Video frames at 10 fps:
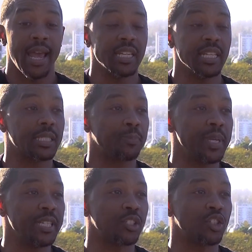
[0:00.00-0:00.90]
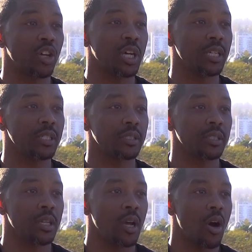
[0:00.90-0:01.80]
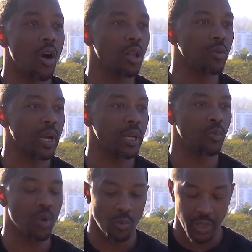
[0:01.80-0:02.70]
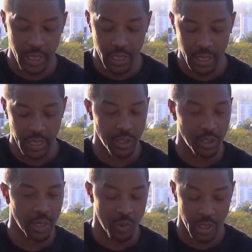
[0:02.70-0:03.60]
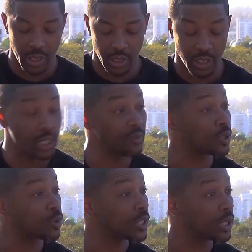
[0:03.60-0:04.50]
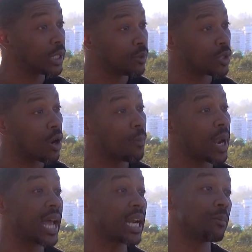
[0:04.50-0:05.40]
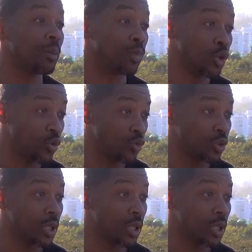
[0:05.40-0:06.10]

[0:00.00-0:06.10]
And this piece took us all around the world. We did it in we did it in Geneva, Switzerland. It was called Blind Lemon Blues.